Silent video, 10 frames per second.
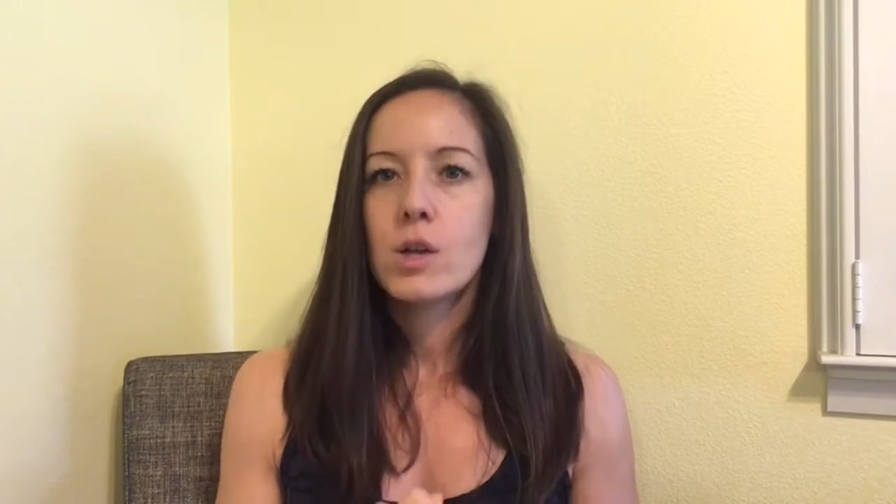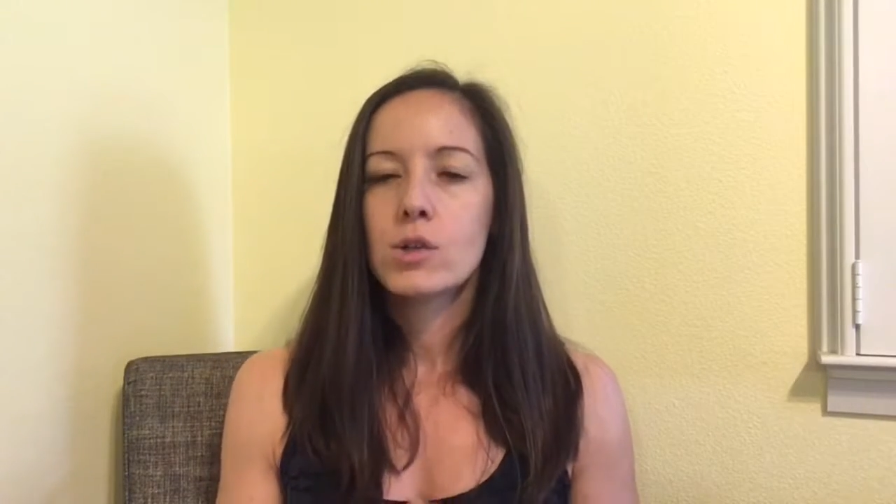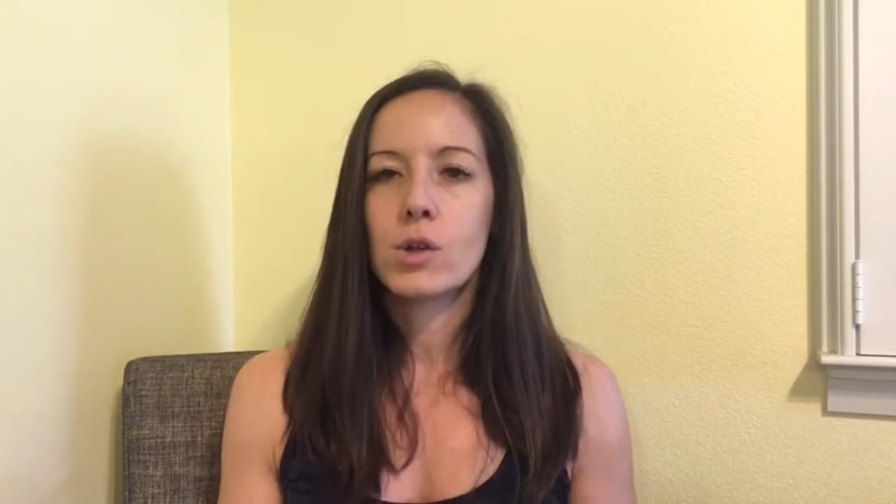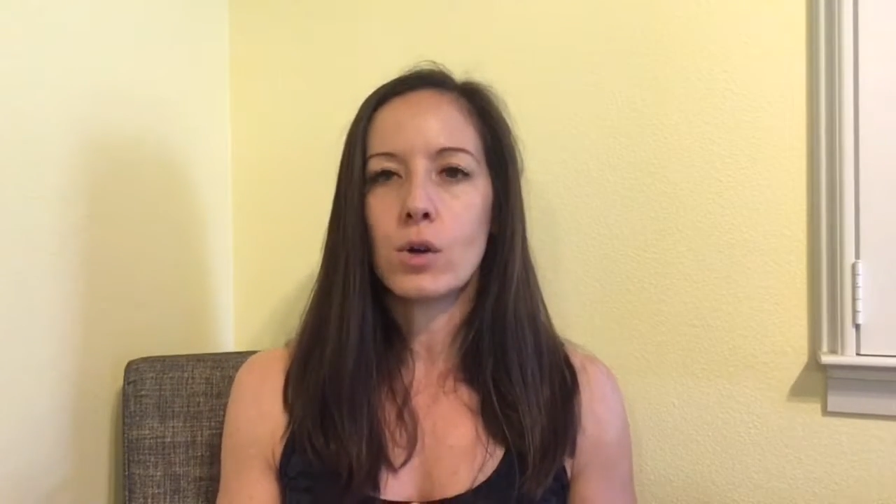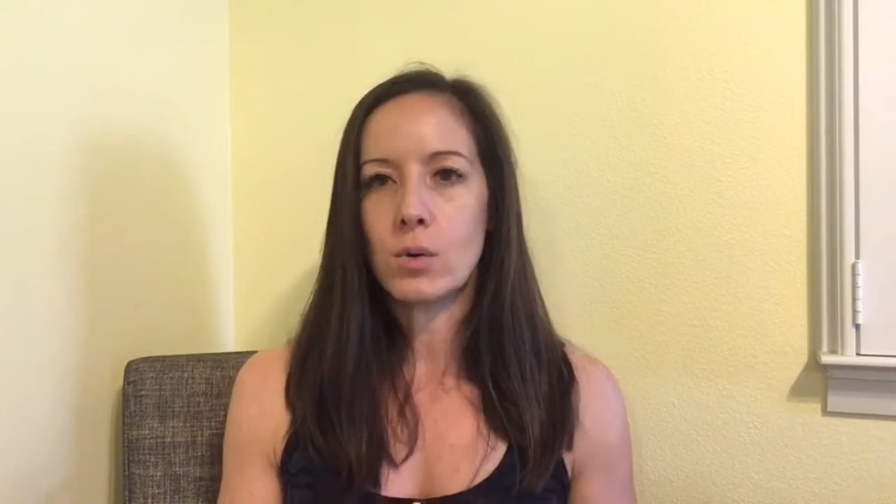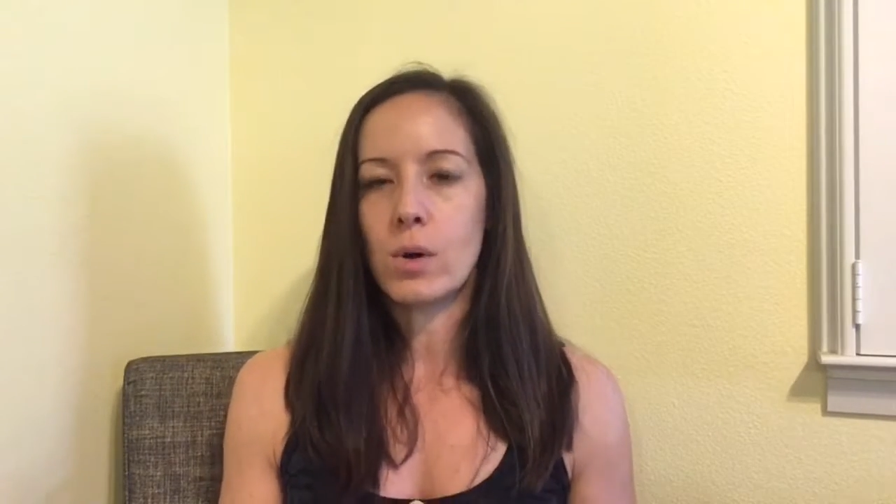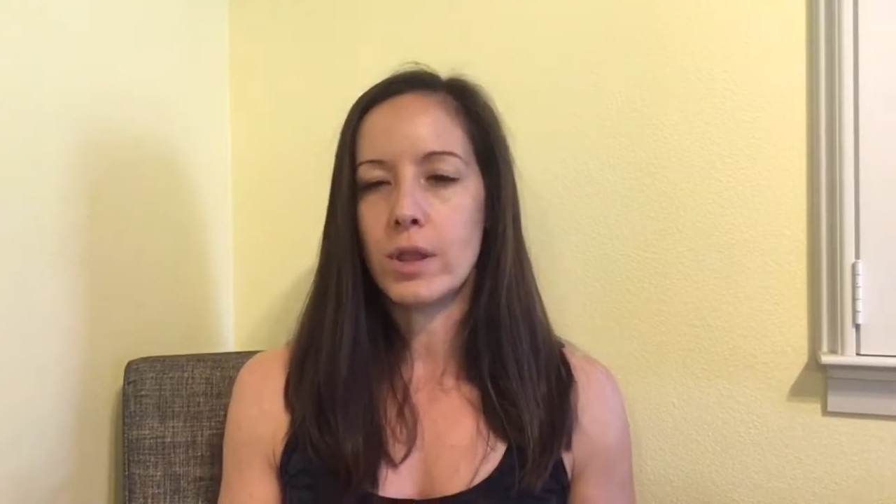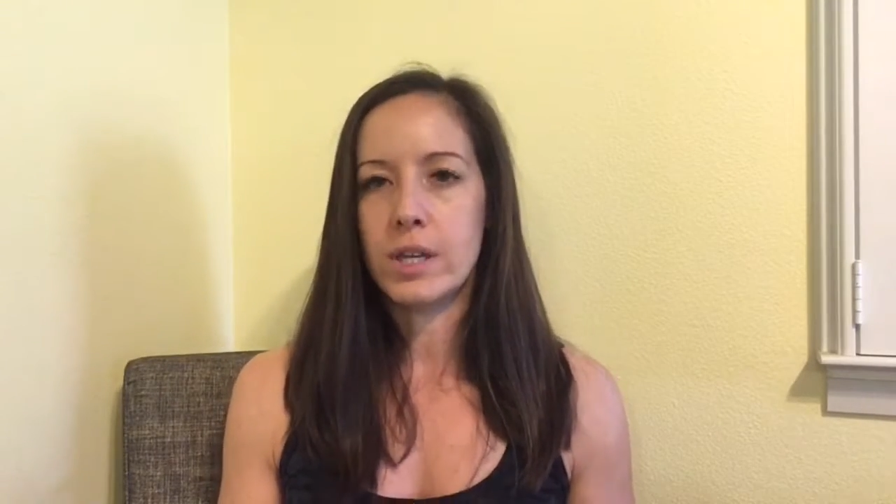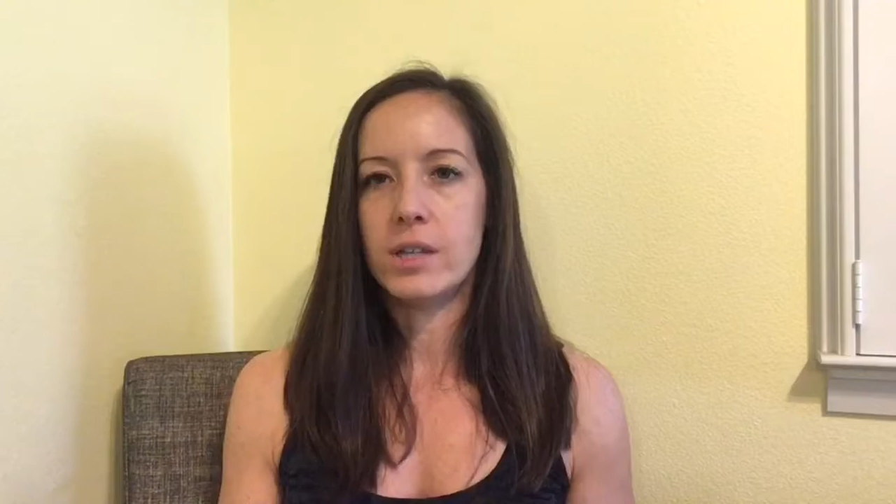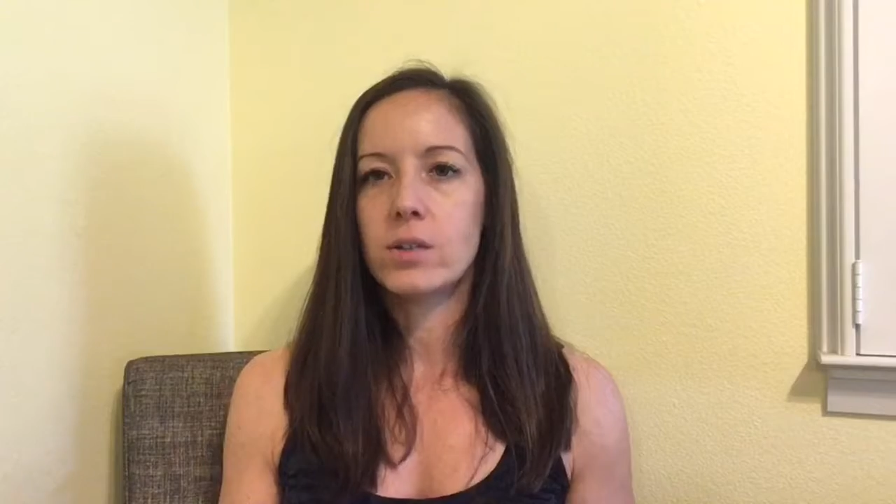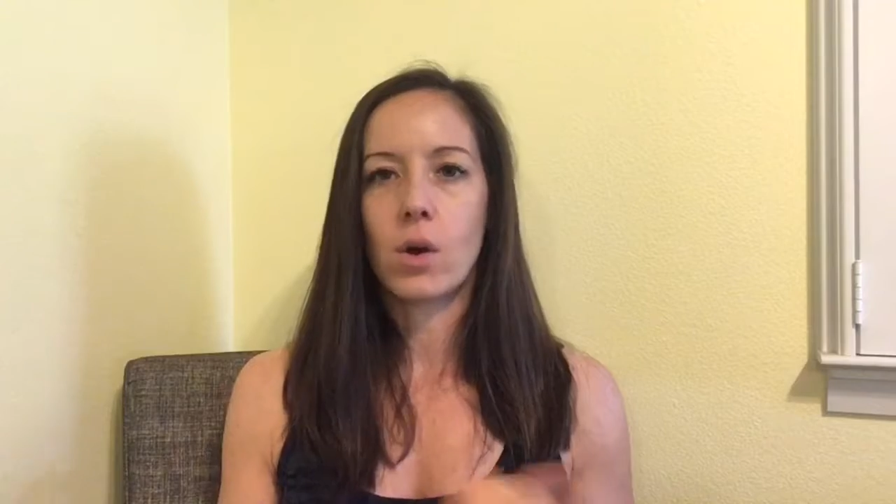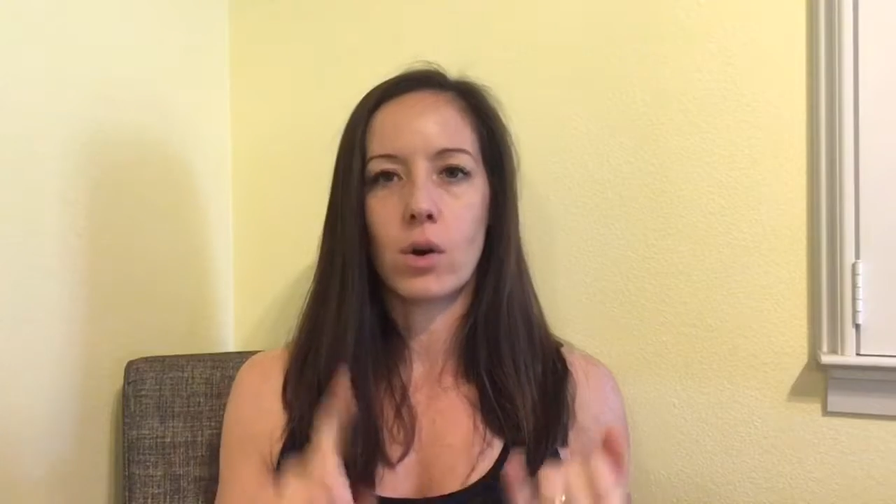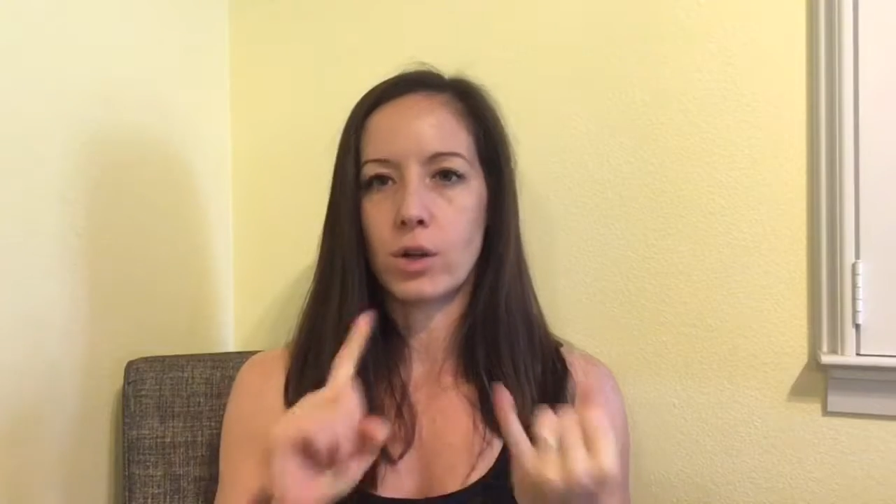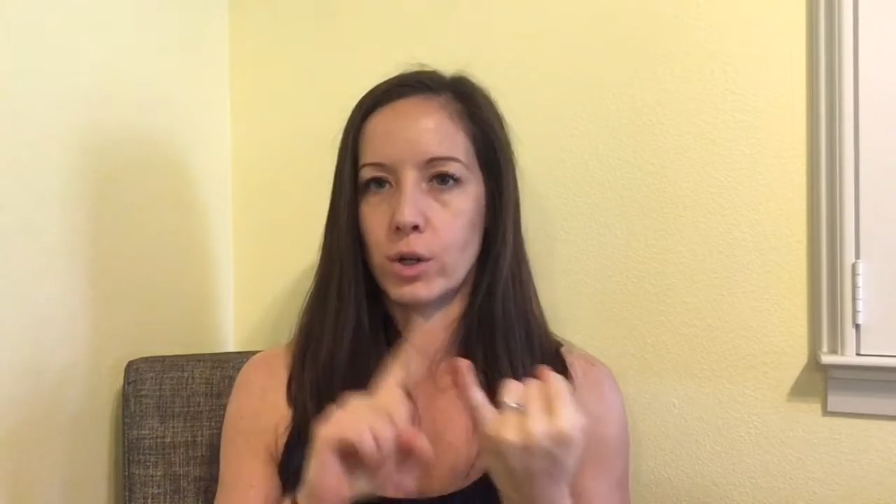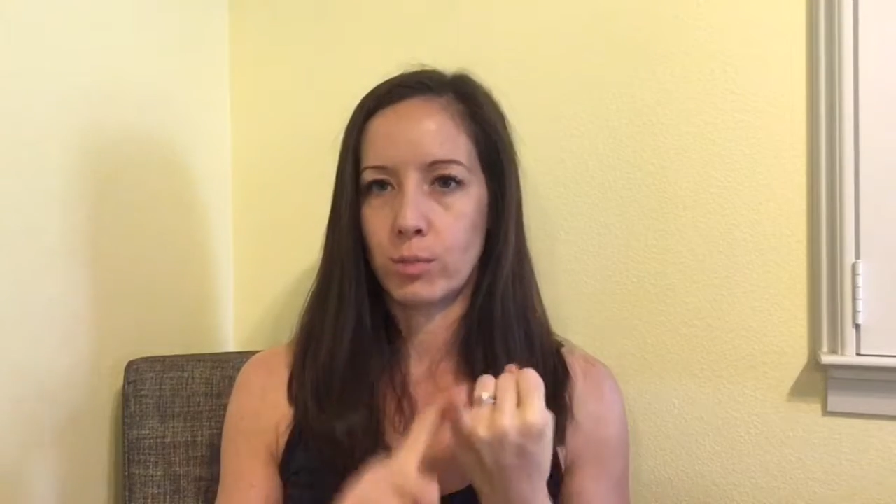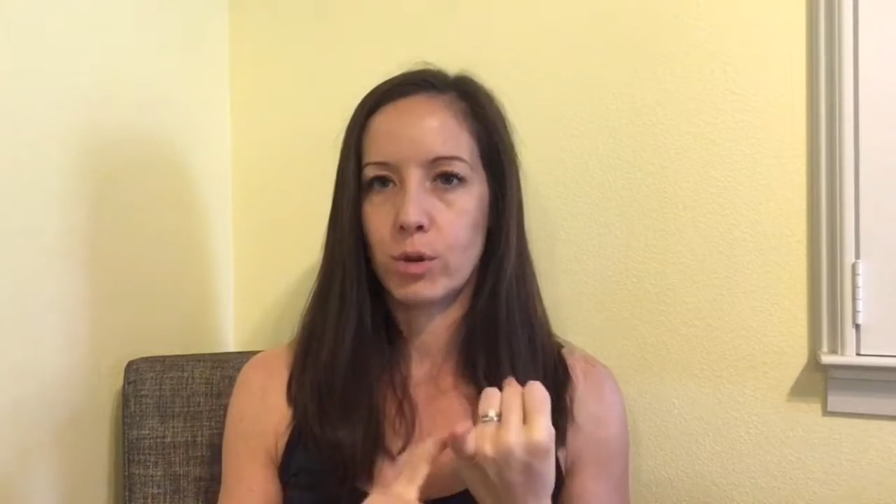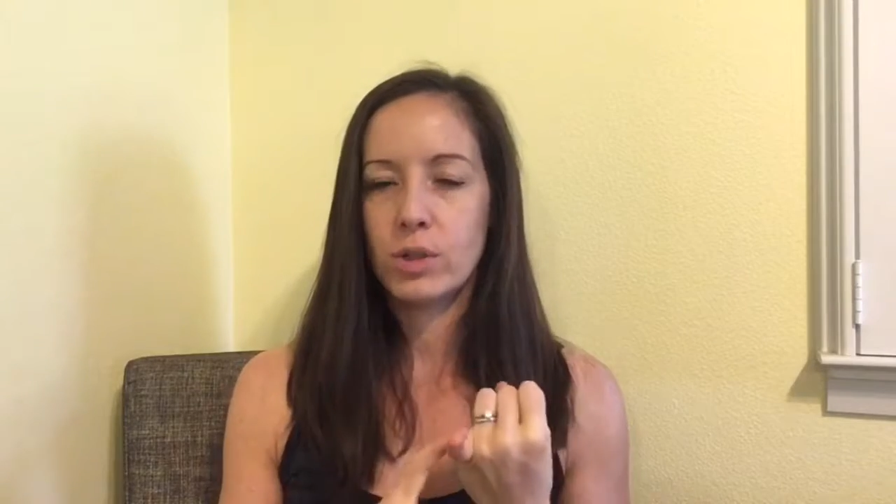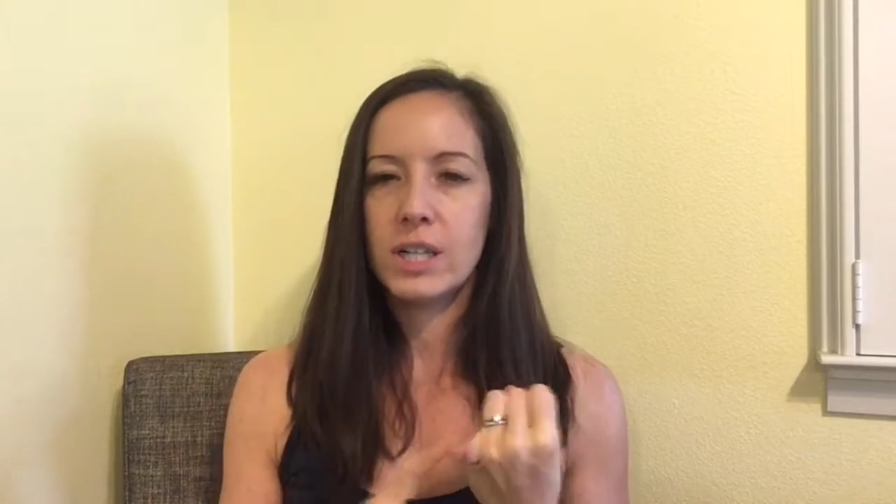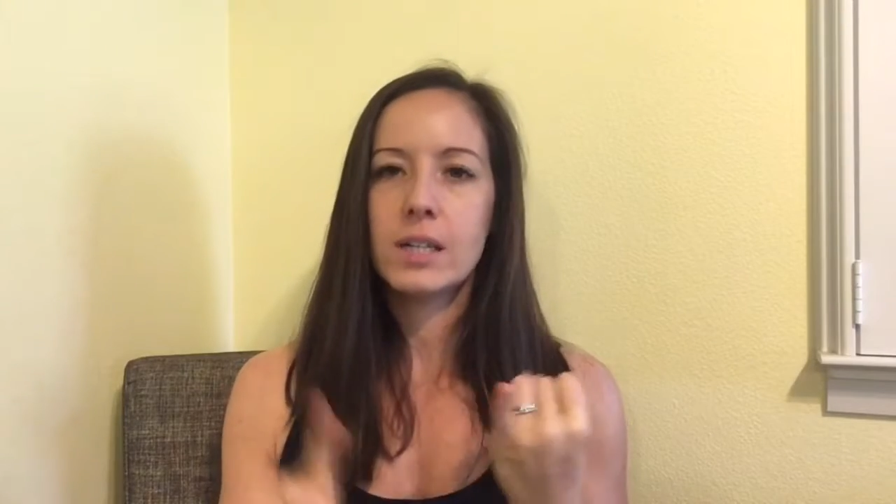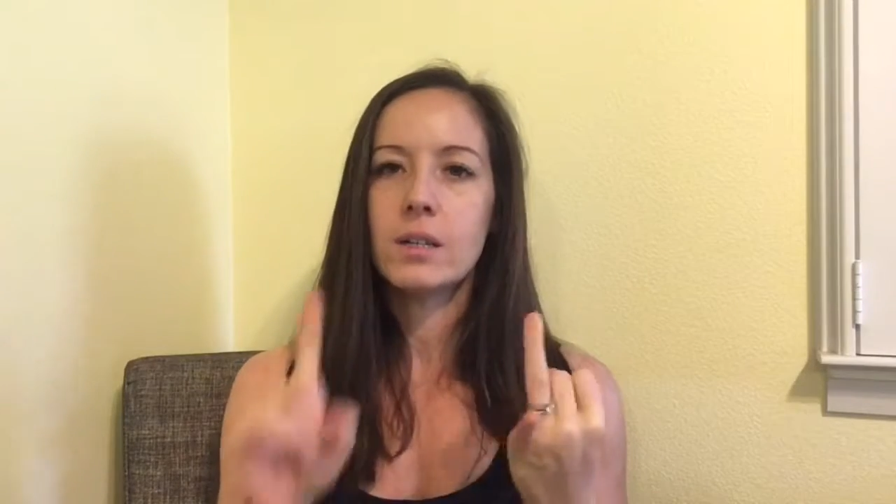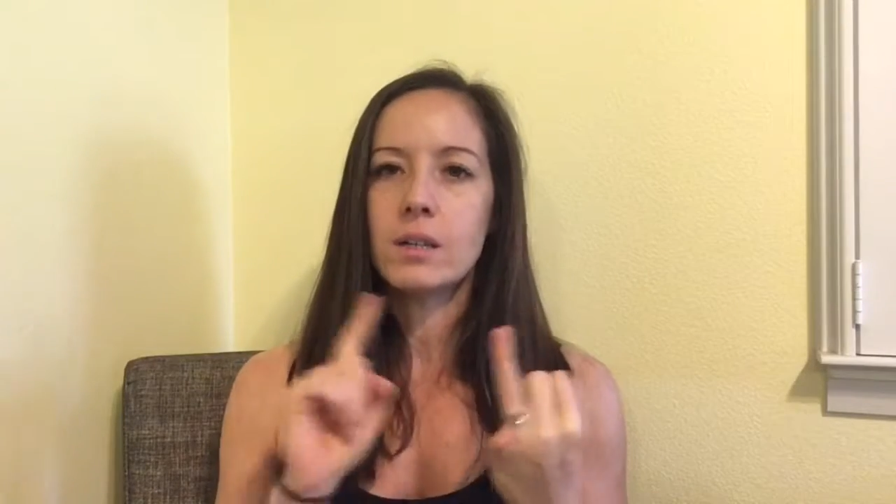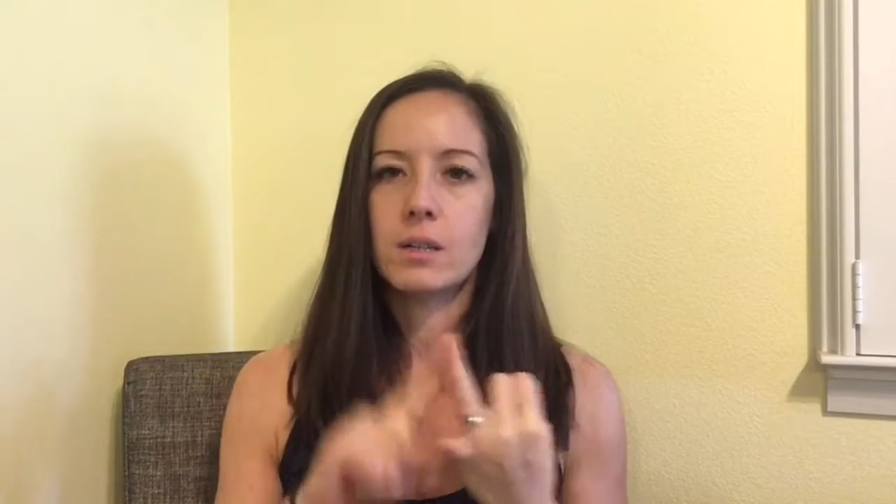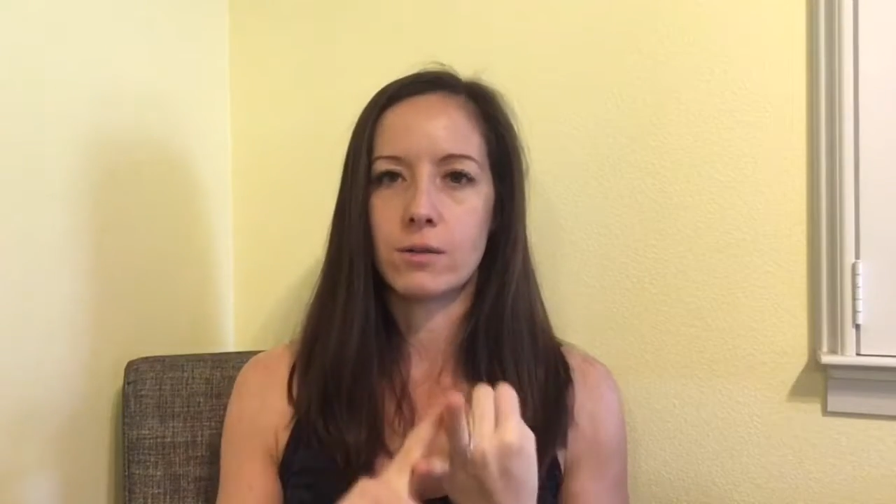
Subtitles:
So these are your protein,